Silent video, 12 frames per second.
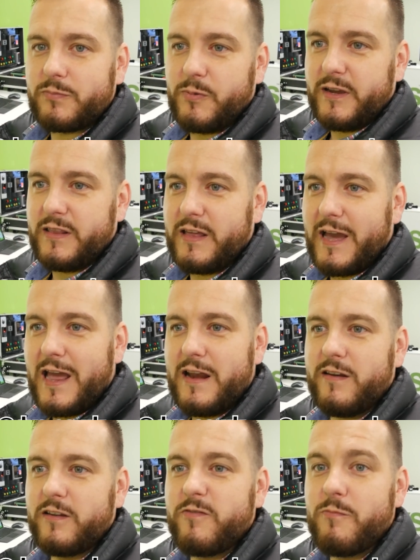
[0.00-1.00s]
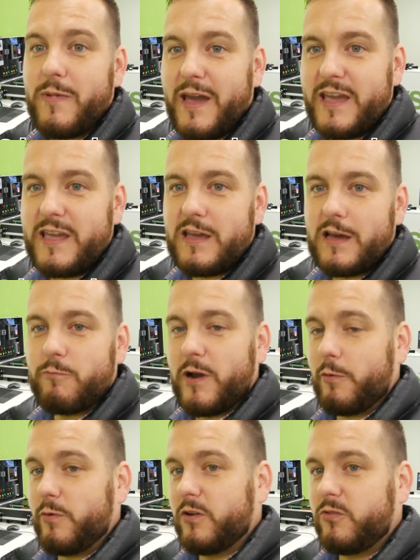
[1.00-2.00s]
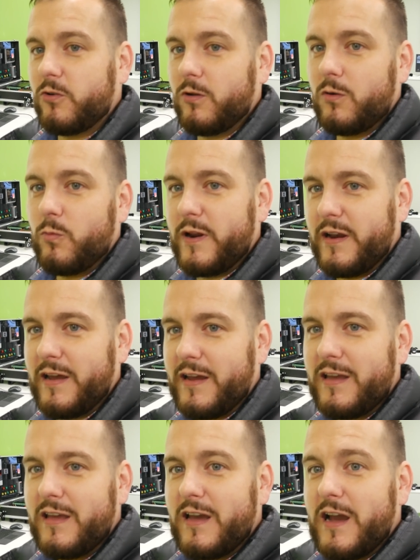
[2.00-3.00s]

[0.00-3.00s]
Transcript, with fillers: by the end of May, where we'll draw the winner,